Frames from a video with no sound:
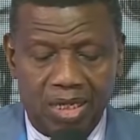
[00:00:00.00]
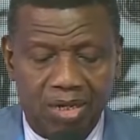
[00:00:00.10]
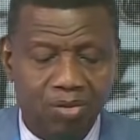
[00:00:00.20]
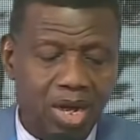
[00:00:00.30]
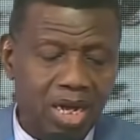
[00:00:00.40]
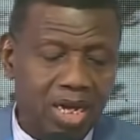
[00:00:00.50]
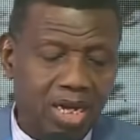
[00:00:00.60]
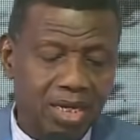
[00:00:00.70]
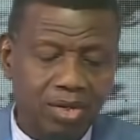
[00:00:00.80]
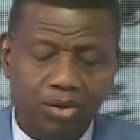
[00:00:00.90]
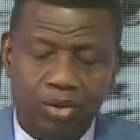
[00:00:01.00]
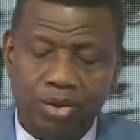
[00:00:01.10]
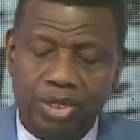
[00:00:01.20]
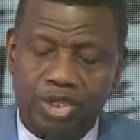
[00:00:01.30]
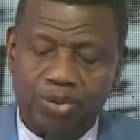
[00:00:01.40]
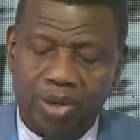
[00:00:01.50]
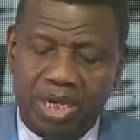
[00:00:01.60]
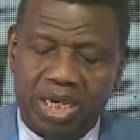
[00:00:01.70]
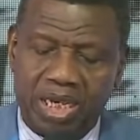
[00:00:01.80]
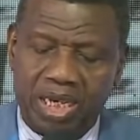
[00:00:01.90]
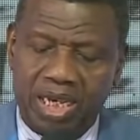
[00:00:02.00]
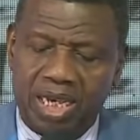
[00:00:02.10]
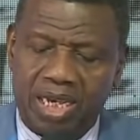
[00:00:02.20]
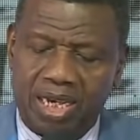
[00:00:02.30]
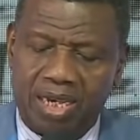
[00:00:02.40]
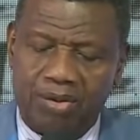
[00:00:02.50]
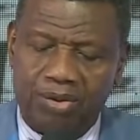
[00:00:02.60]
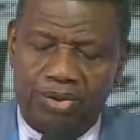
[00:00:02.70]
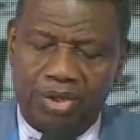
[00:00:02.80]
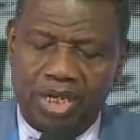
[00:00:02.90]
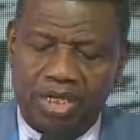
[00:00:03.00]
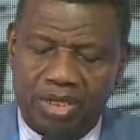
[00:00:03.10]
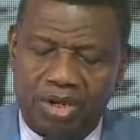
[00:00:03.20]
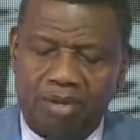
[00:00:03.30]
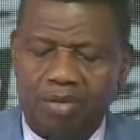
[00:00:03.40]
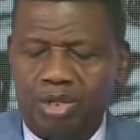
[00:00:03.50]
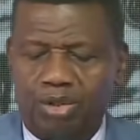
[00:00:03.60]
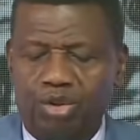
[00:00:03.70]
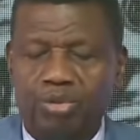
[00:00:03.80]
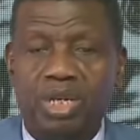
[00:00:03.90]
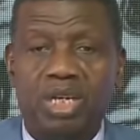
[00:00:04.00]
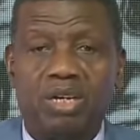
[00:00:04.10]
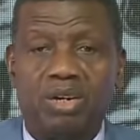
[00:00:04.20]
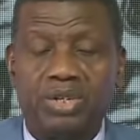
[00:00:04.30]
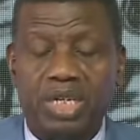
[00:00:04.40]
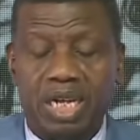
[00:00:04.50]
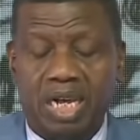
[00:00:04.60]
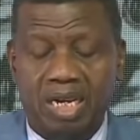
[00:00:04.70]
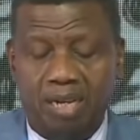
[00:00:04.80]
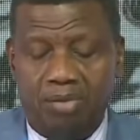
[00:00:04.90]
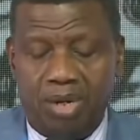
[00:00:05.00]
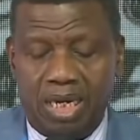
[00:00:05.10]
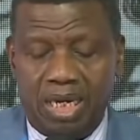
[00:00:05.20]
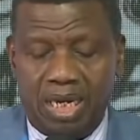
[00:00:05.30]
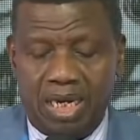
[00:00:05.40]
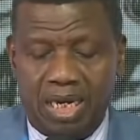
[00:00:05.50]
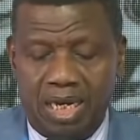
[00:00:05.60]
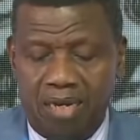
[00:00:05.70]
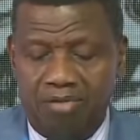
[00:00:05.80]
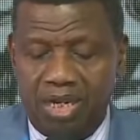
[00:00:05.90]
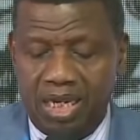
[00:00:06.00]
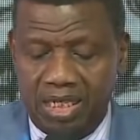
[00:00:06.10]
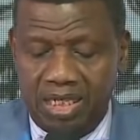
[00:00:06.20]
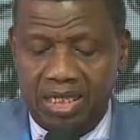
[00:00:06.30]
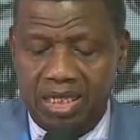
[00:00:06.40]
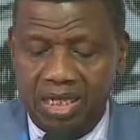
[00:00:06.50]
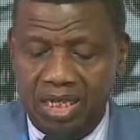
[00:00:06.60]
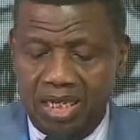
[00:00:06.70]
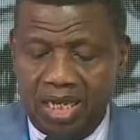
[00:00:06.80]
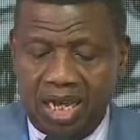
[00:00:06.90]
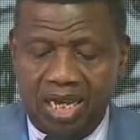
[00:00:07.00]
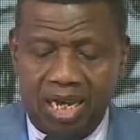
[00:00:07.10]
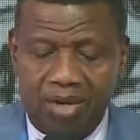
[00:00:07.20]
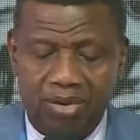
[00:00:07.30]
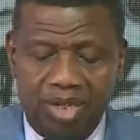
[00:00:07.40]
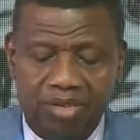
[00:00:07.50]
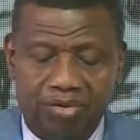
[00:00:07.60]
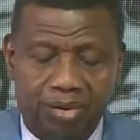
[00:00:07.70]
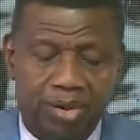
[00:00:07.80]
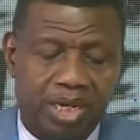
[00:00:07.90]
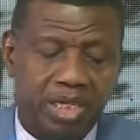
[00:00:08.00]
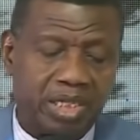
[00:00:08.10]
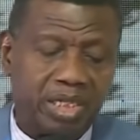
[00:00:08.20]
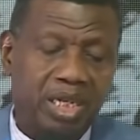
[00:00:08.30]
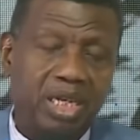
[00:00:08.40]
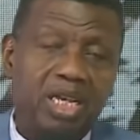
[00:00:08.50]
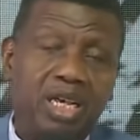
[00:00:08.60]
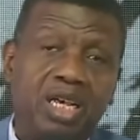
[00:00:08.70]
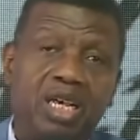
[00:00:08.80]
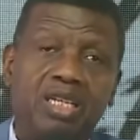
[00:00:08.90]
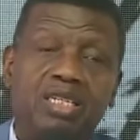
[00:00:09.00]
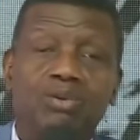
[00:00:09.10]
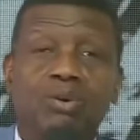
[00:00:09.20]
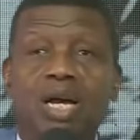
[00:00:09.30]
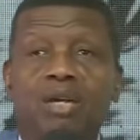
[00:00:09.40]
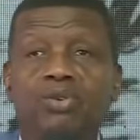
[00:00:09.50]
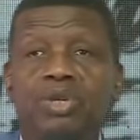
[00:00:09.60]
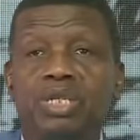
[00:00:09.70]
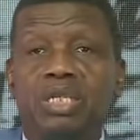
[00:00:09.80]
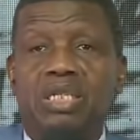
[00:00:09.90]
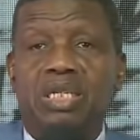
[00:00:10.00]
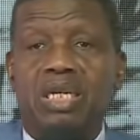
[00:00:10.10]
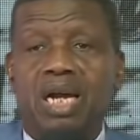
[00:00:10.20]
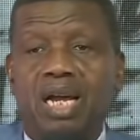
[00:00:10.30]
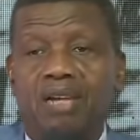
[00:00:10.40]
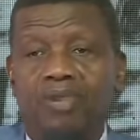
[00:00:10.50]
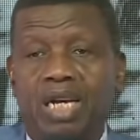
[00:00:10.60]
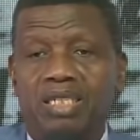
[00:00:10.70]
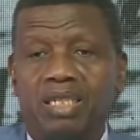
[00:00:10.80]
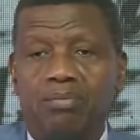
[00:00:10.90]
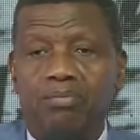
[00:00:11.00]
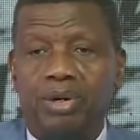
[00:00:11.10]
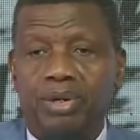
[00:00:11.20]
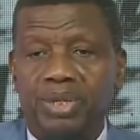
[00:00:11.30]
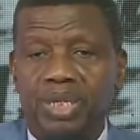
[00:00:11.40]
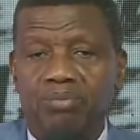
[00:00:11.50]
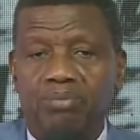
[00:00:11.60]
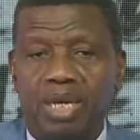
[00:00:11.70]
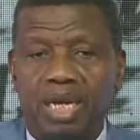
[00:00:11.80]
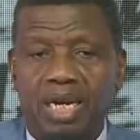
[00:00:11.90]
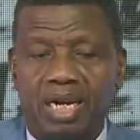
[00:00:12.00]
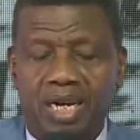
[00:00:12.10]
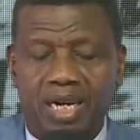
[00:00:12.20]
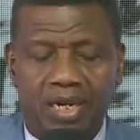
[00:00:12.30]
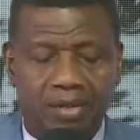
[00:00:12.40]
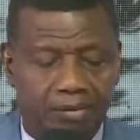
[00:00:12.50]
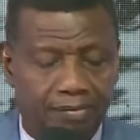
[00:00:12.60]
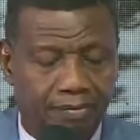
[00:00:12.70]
The one who is speaking here, who says, come unto me, all ye that labor and are heavy laden, and I will give you rest, is the one who is described as the burden bearer.